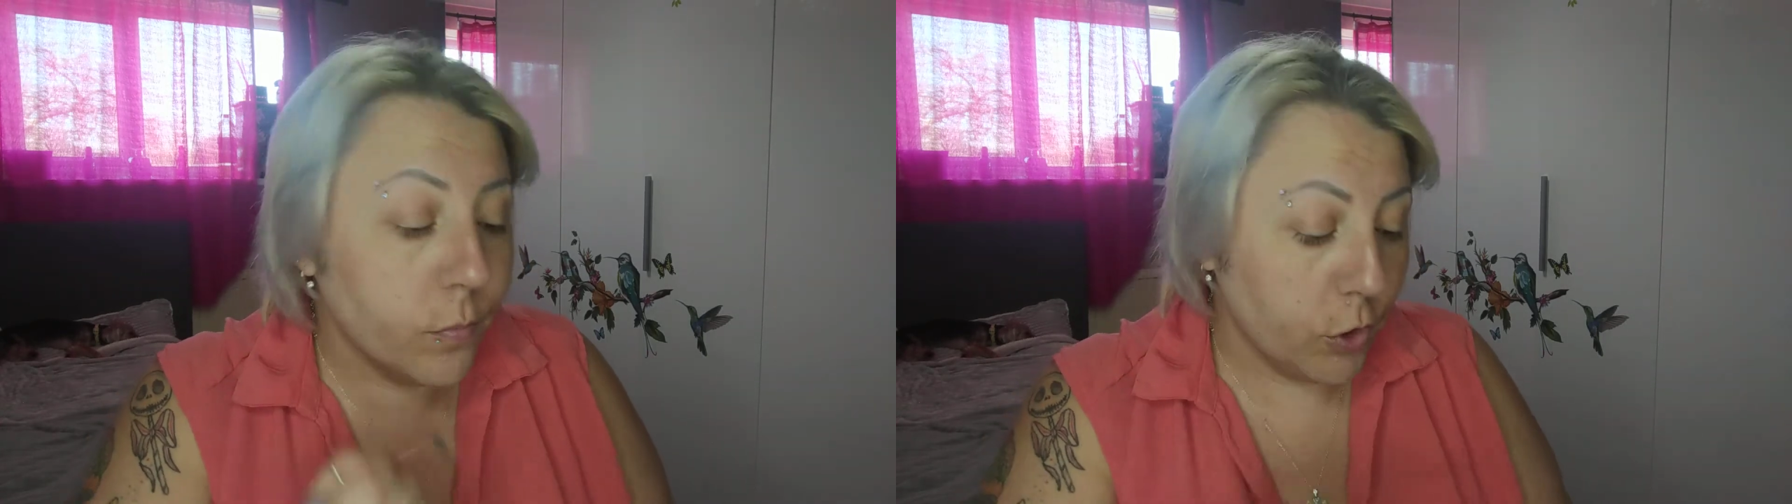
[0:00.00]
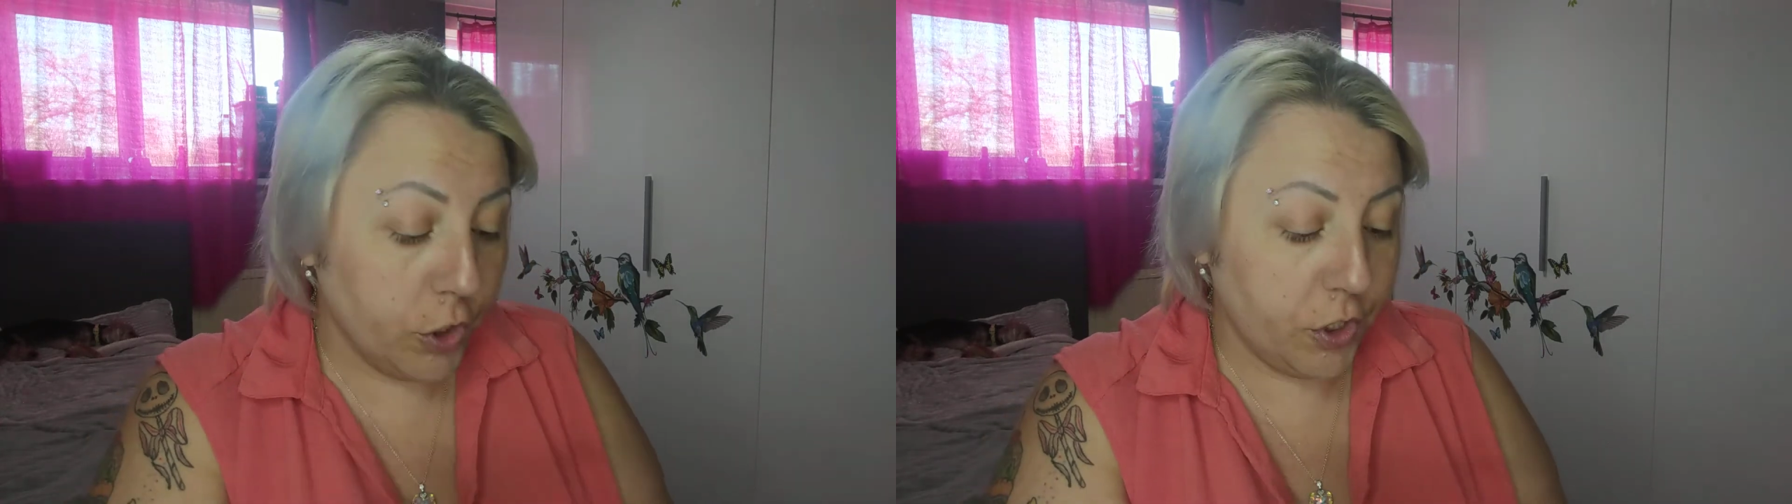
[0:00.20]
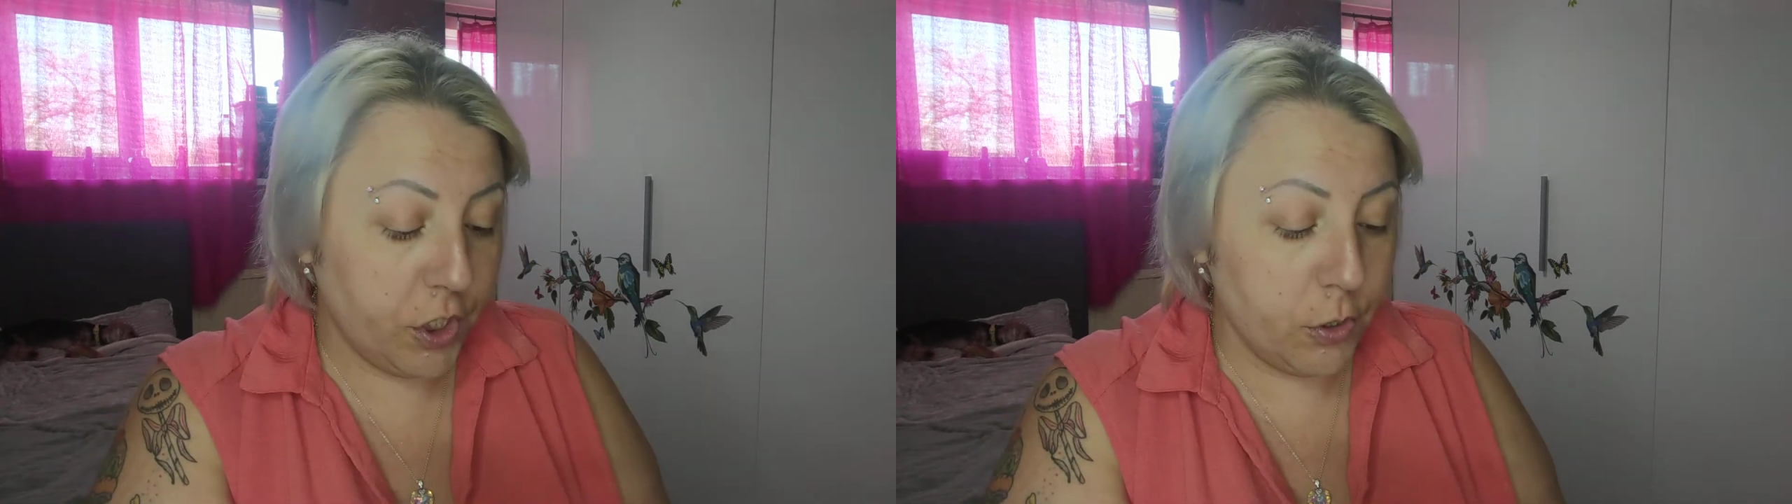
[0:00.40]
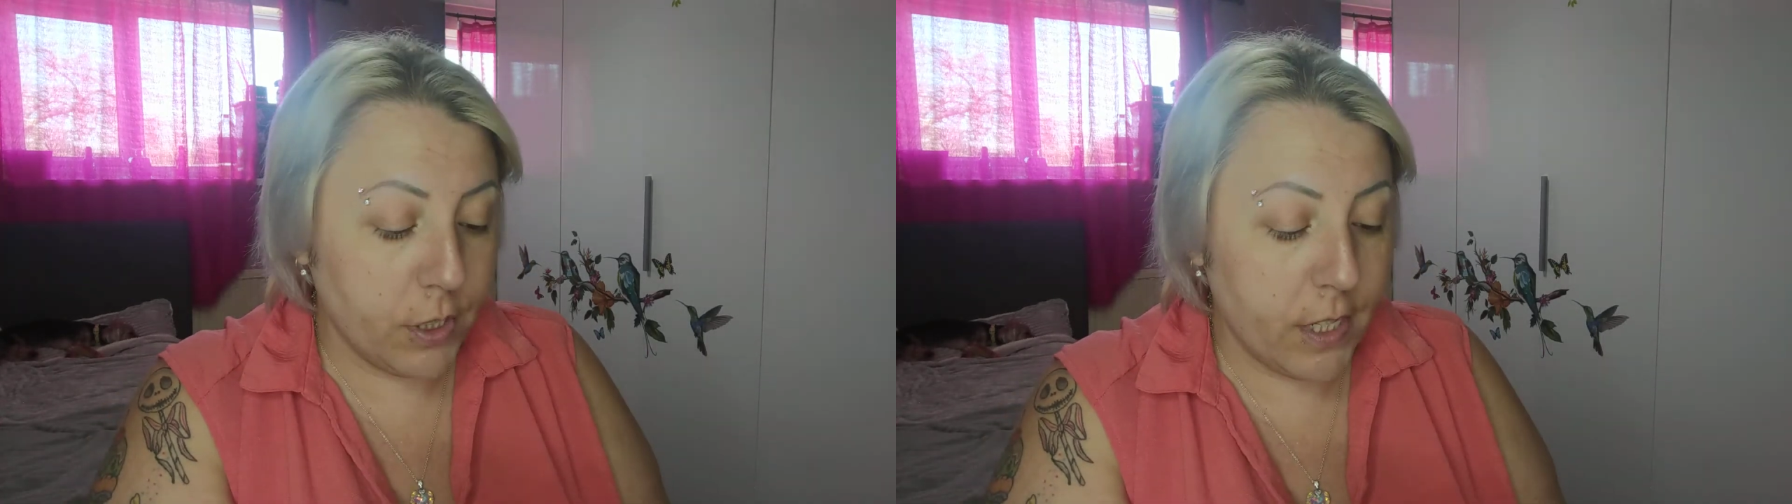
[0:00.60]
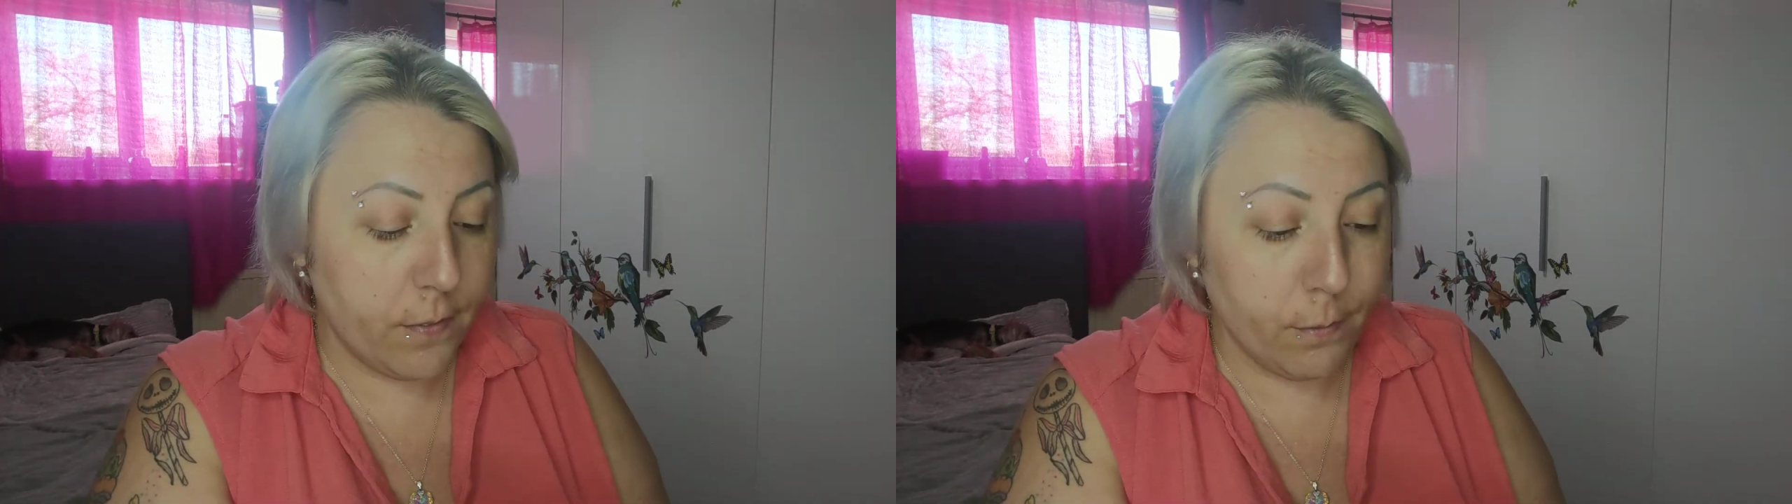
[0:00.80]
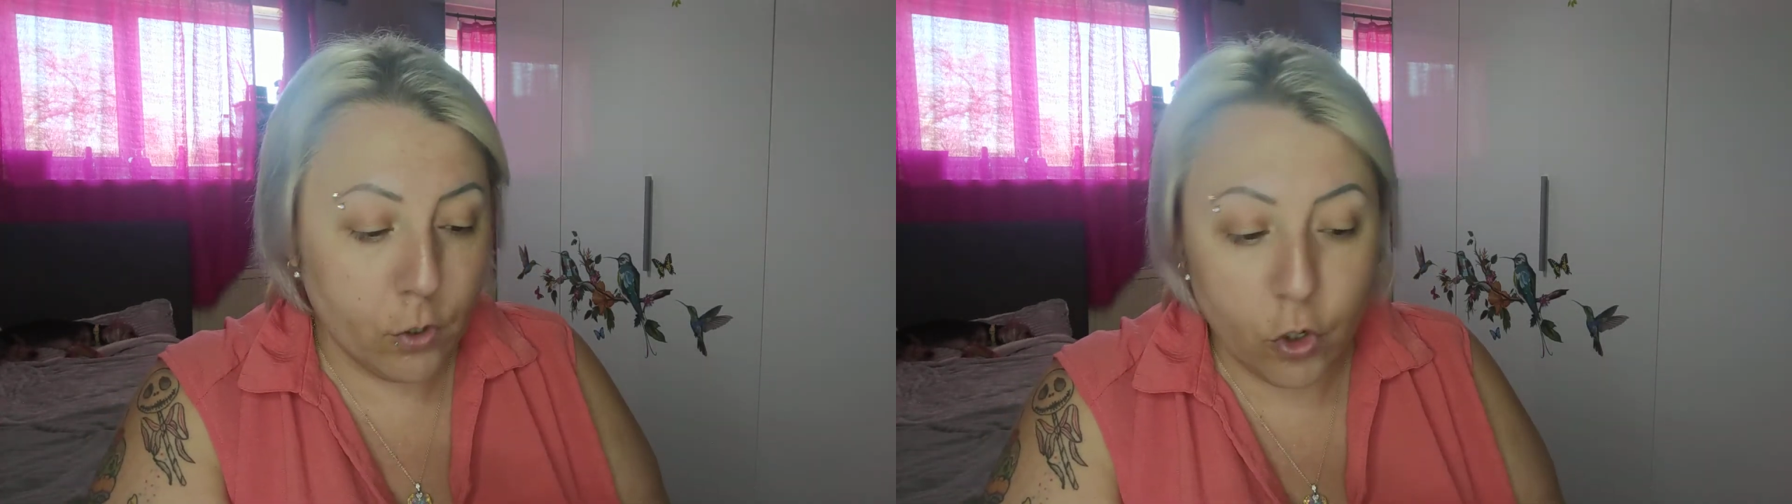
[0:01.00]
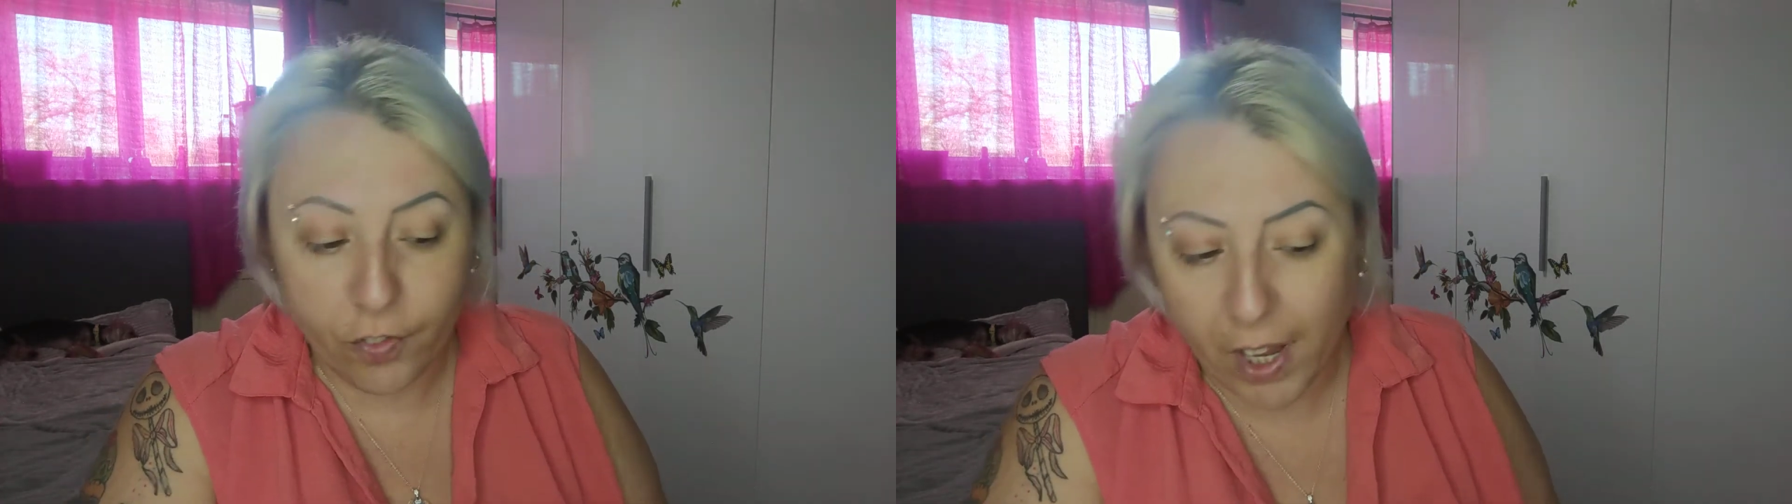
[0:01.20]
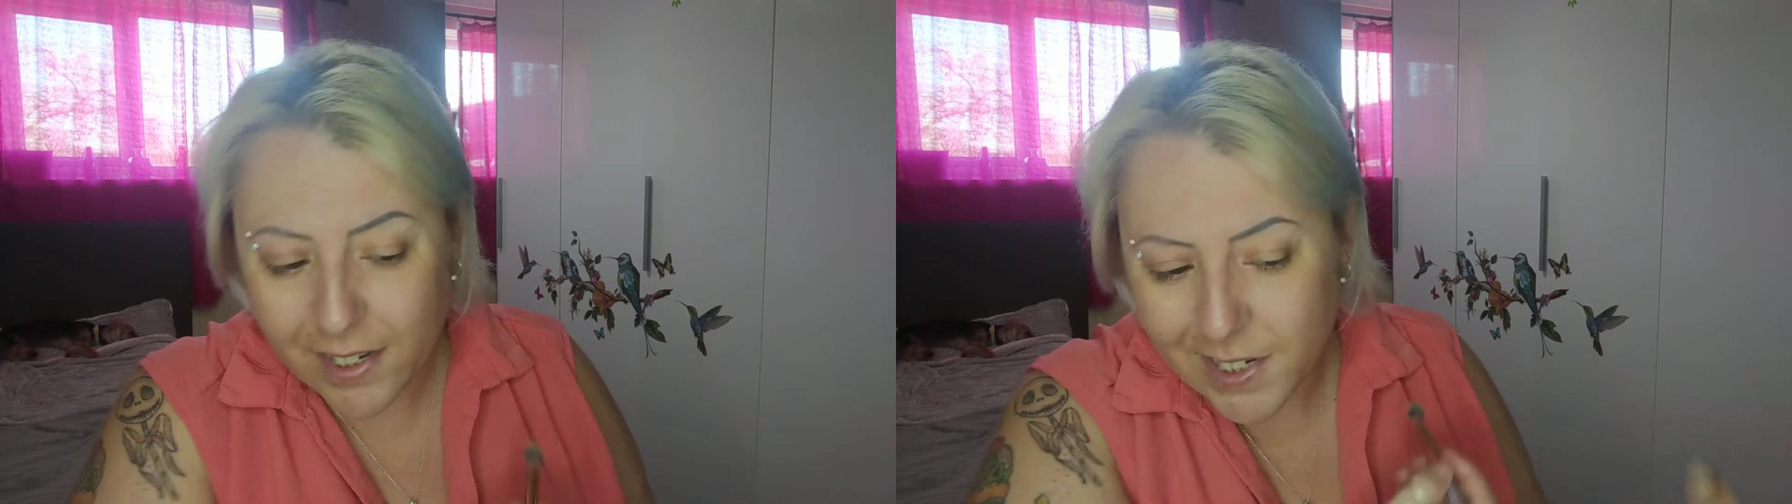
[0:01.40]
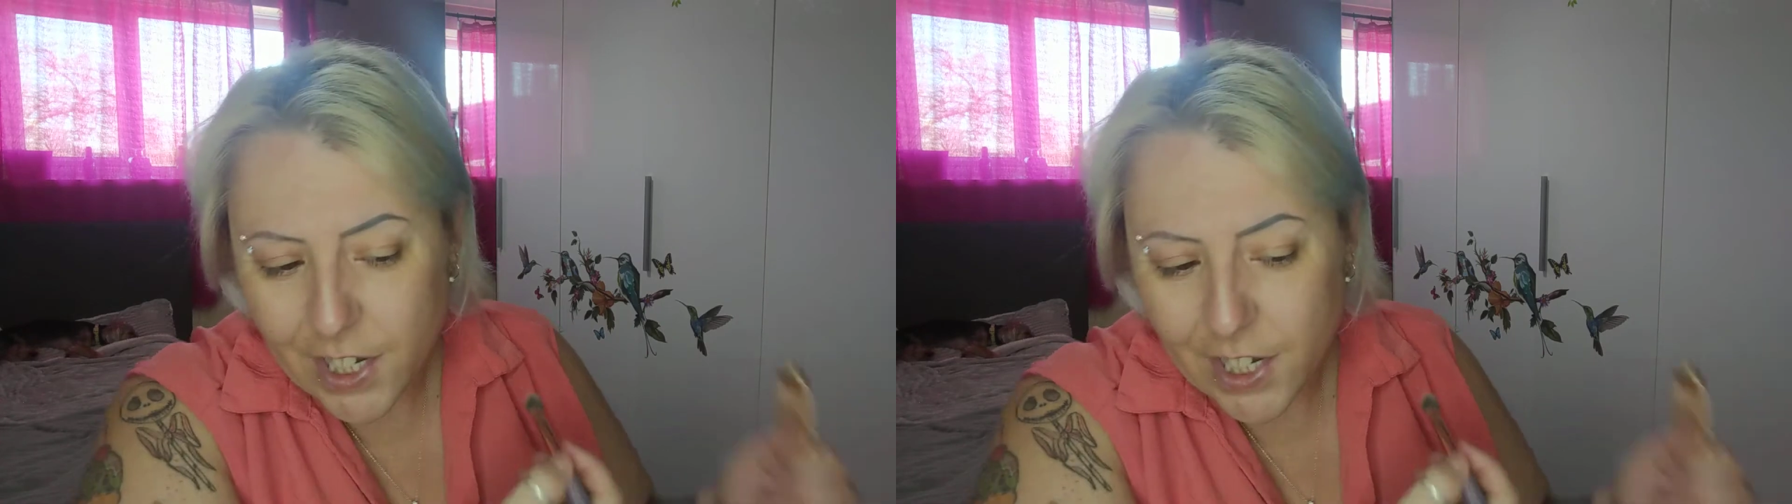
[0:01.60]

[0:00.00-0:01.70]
just to cover.